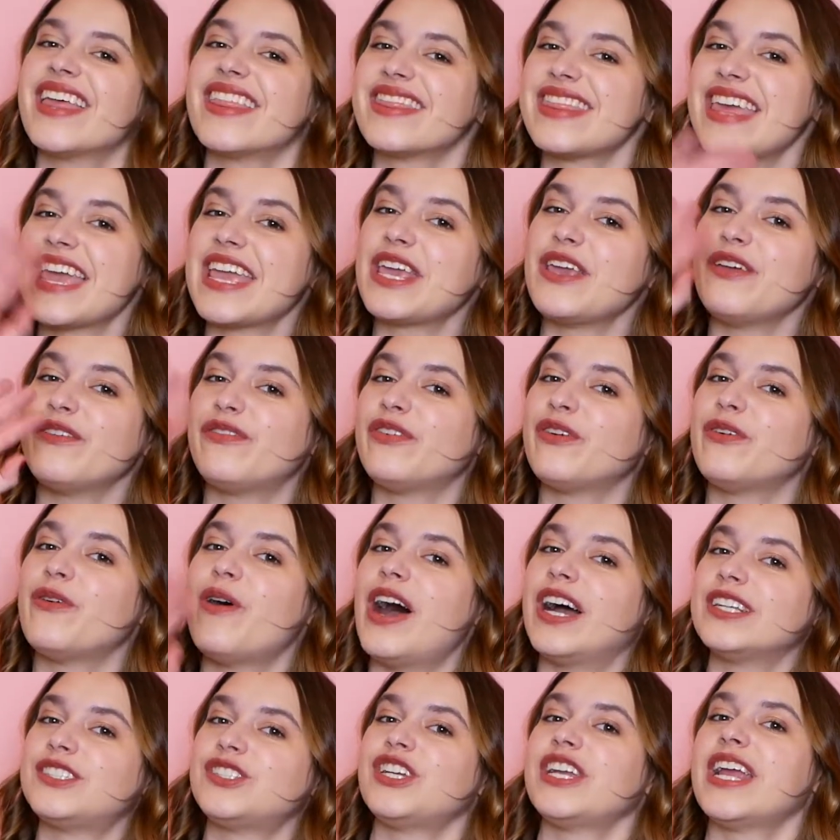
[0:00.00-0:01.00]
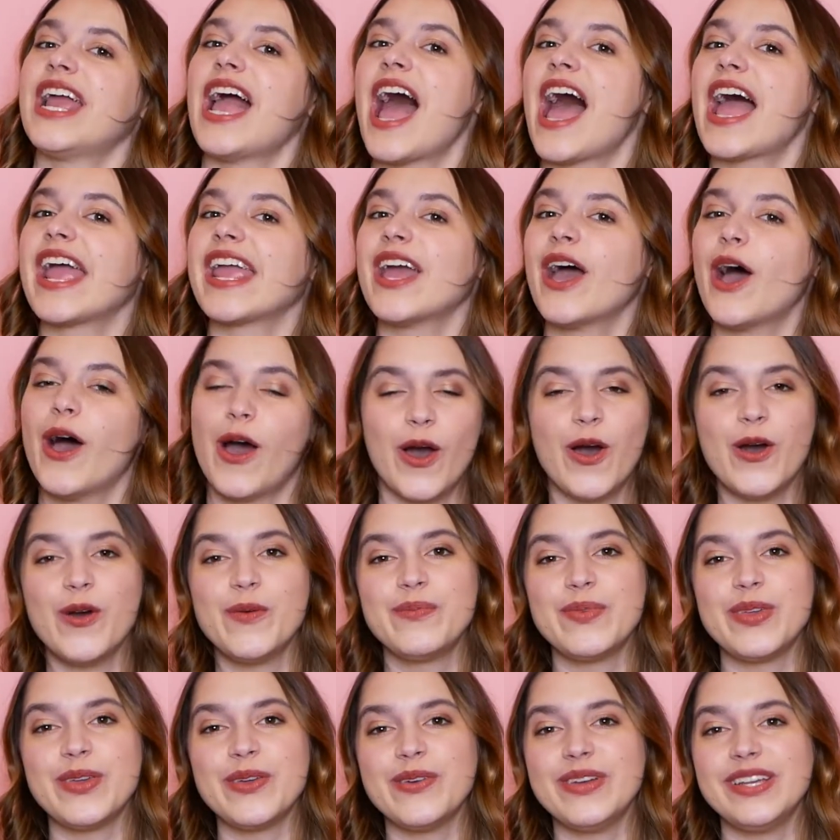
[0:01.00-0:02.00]
Thank you for watching. I
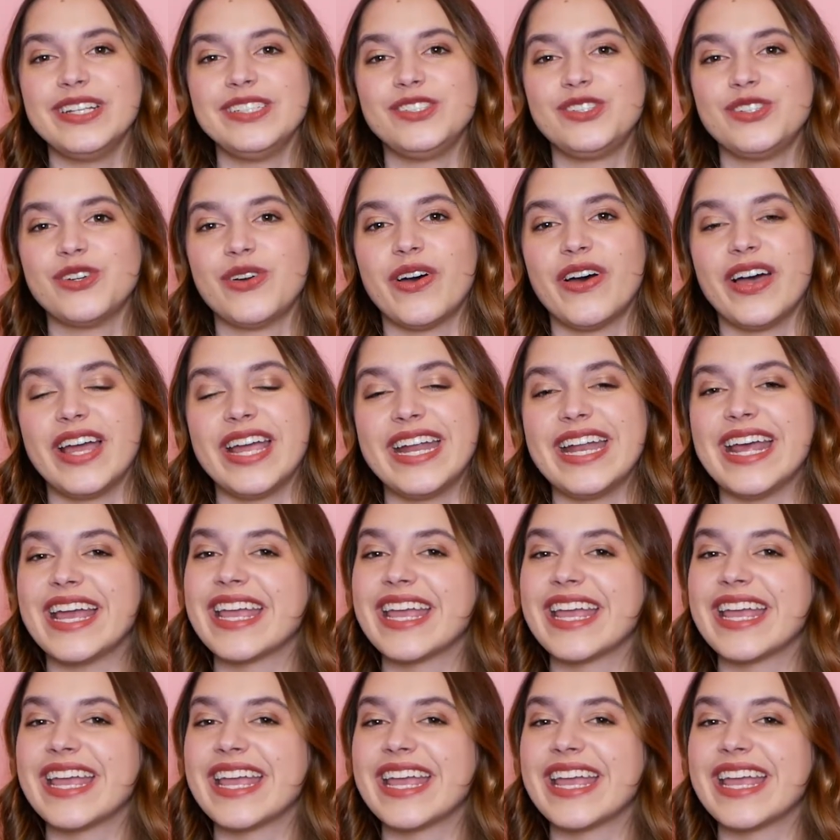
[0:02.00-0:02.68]
hope you enjoyed.